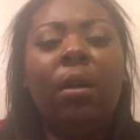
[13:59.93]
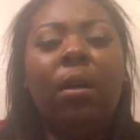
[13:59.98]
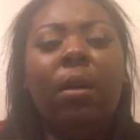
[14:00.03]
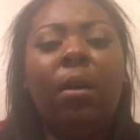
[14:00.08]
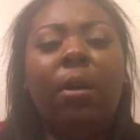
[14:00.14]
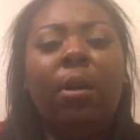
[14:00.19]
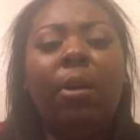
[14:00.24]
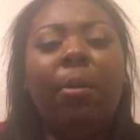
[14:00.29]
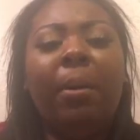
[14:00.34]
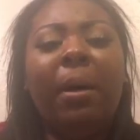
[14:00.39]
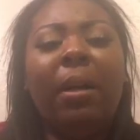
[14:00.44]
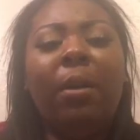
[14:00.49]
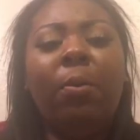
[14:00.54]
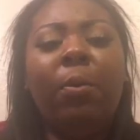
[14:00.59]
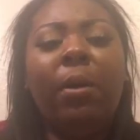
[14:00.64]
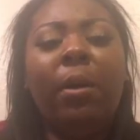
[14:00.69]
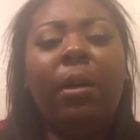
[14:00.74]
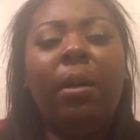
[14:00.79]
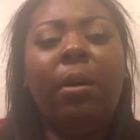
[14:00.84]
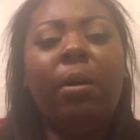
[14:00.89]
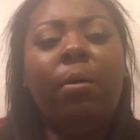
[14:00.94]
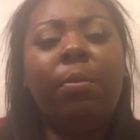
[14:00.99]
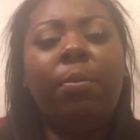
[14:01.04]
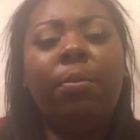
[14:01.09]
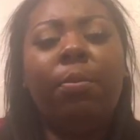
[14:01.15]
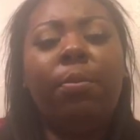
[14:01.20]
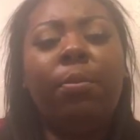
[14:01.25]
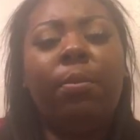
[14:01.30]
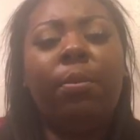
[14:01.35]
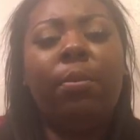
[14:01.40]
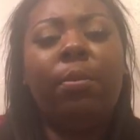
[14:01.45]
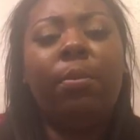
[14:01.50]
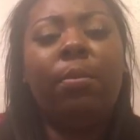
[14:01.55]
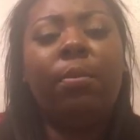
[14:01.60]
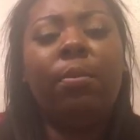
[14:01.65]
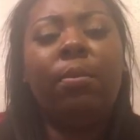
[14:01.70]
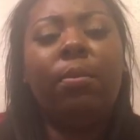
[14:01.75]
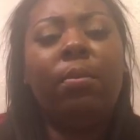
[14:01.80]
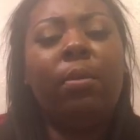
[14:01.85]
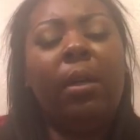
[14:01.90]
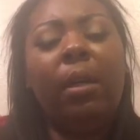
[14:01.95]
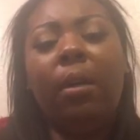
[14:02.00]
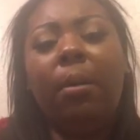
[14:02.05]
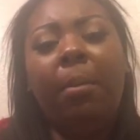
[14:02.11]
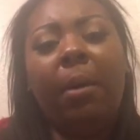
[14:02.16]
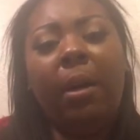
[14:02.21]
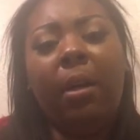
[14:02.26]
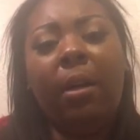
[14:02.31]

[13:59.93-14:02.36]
Nobody want to help anybody